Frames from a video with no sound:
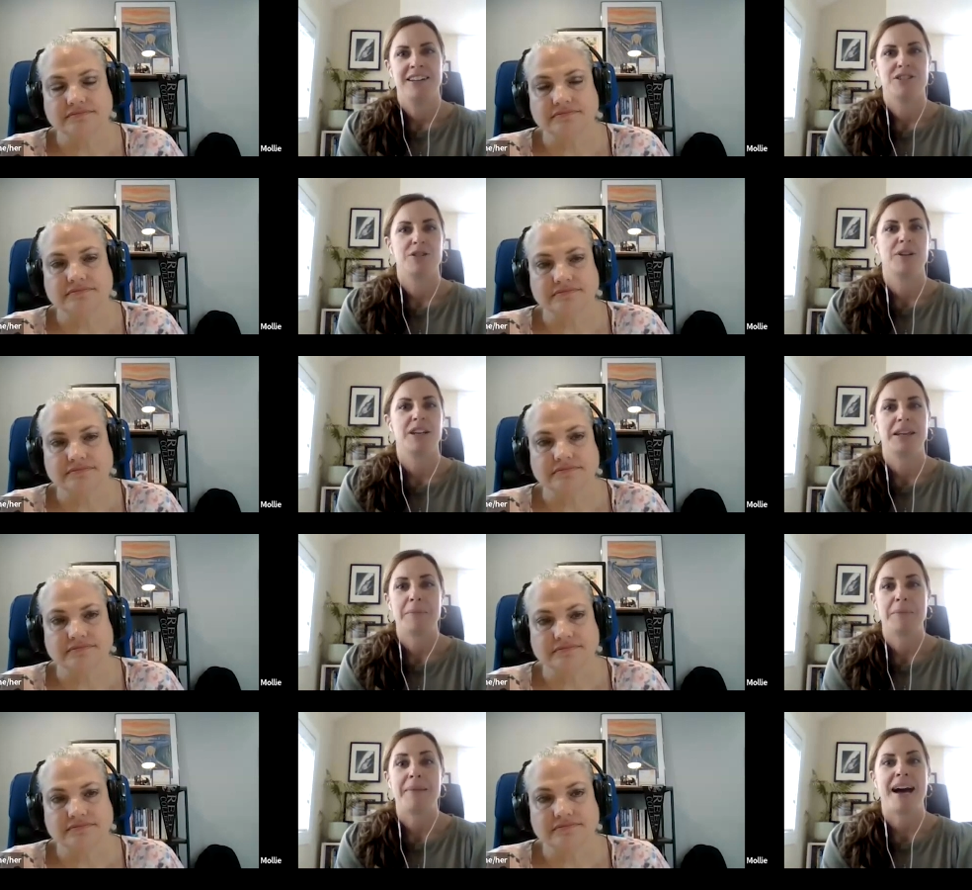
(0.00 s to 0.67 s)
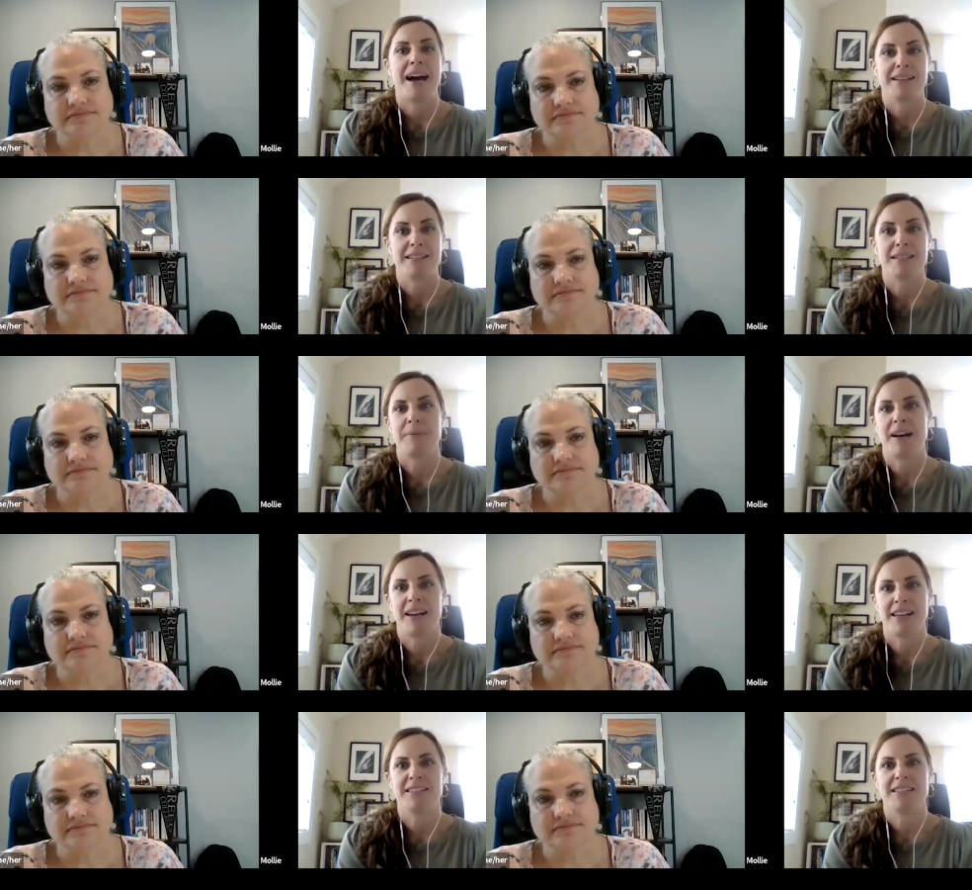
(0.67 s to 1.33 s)
Speaker 1: to really
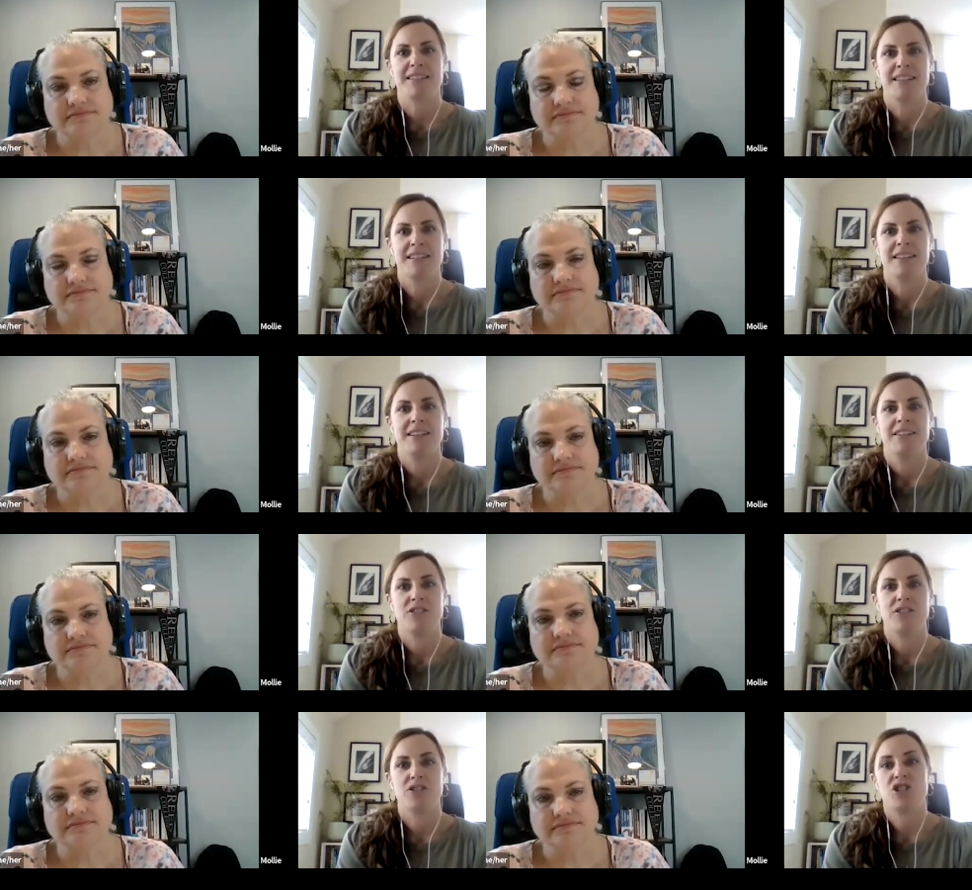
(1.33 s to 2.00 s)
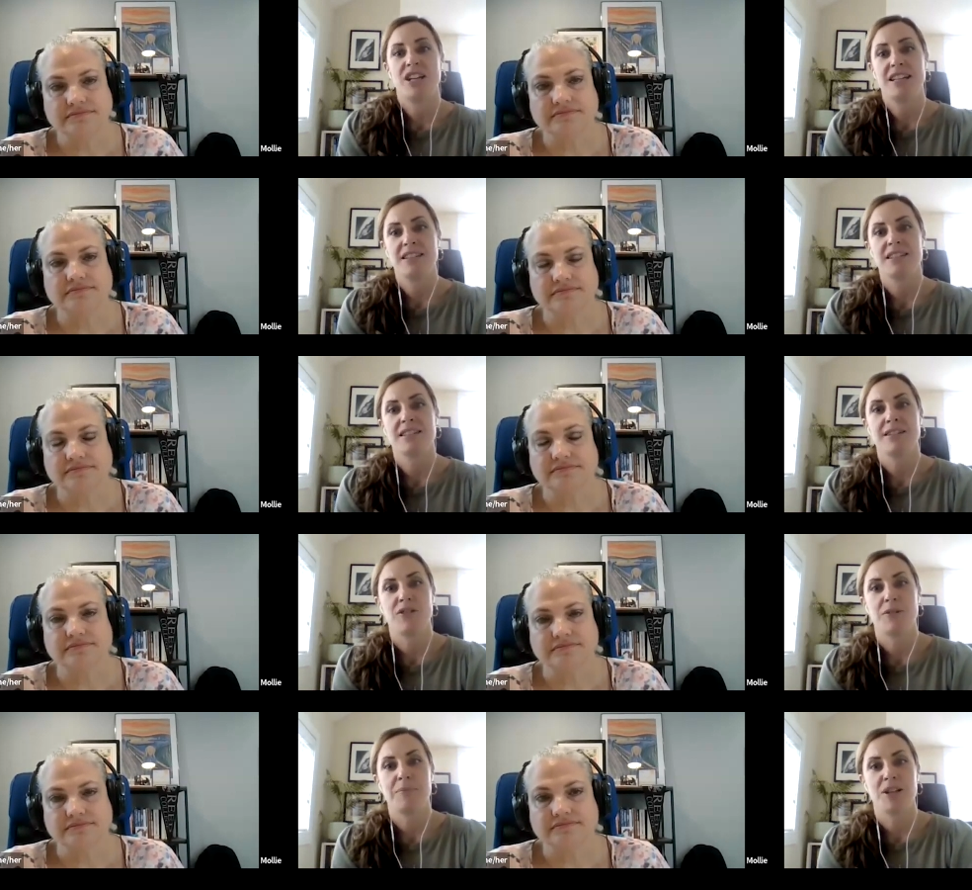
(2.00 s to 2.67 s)
maximize their chances
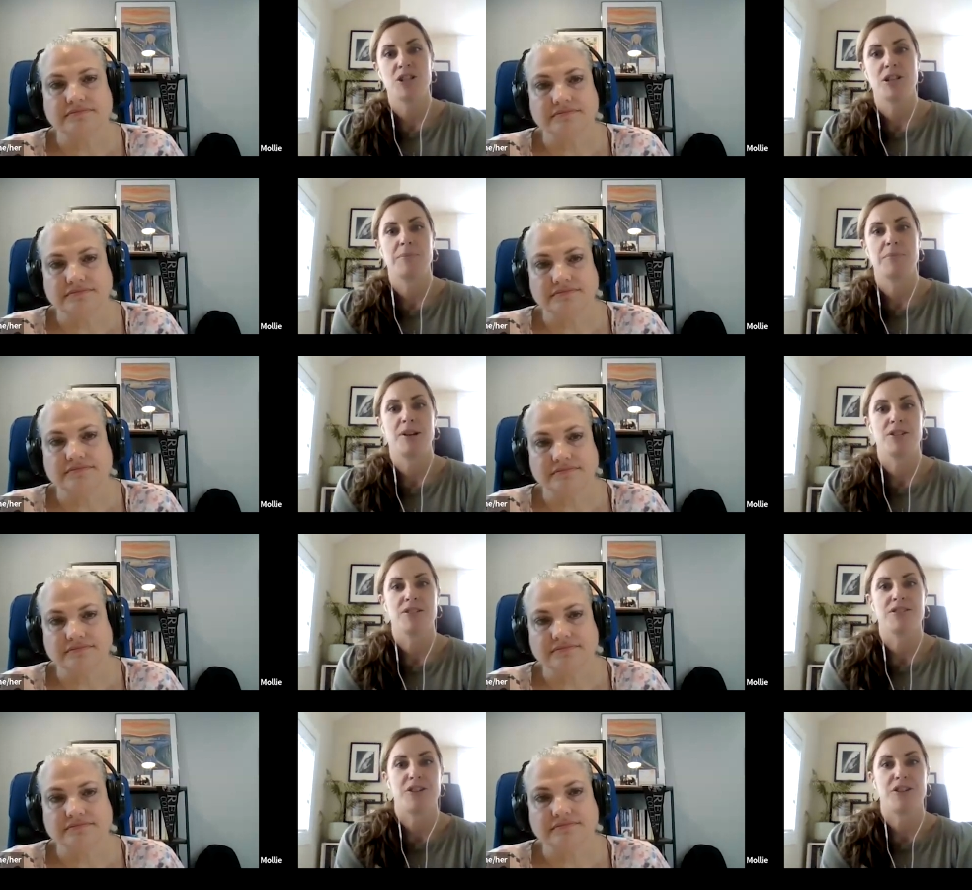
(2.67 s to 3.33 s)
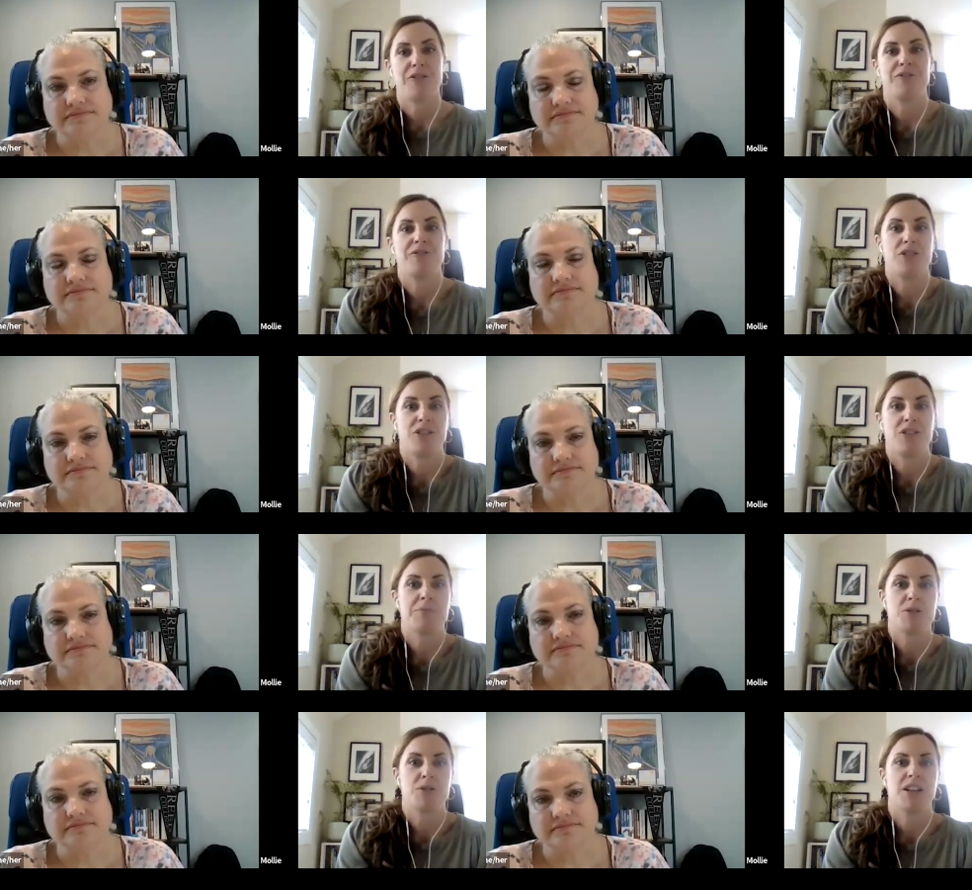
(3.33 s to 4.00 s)
of admission, but also for
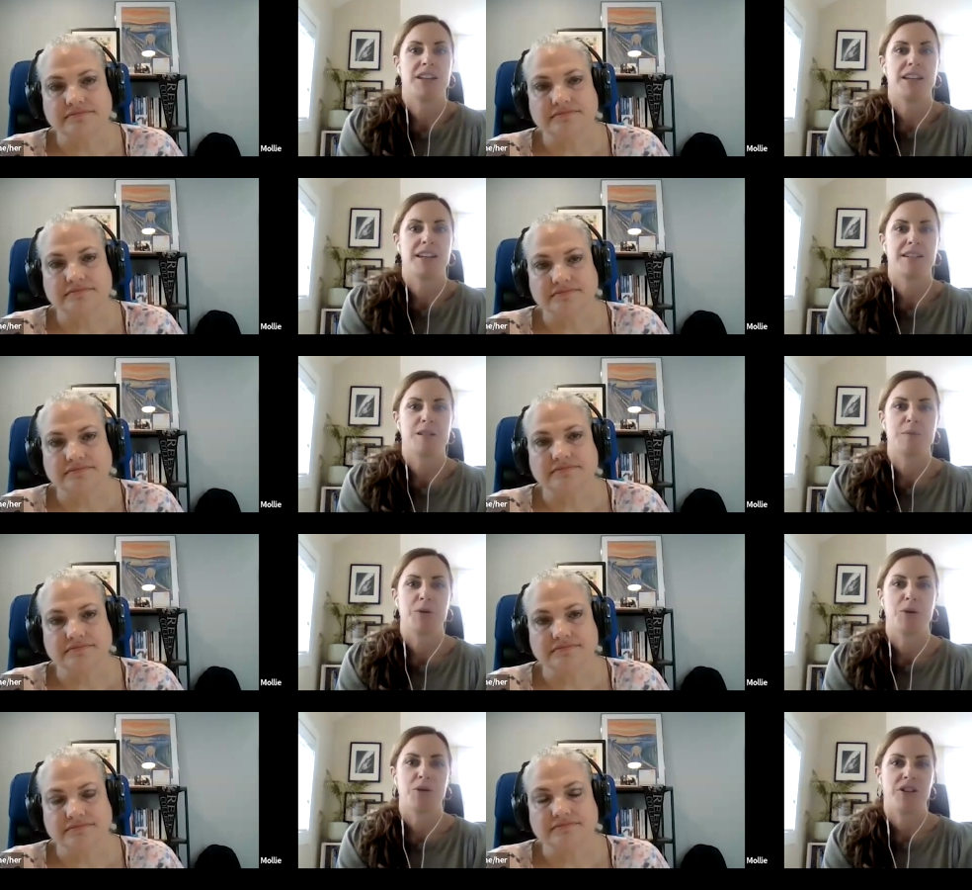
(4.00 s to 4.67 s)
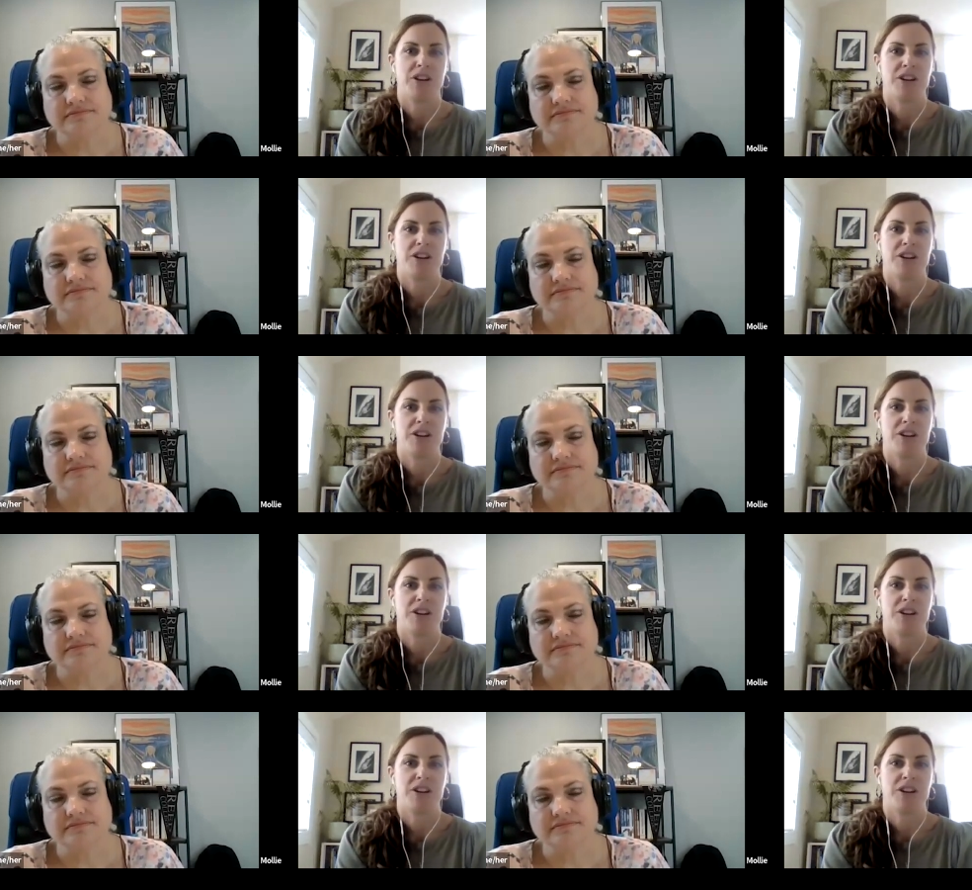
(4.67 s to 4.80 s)
them to really explore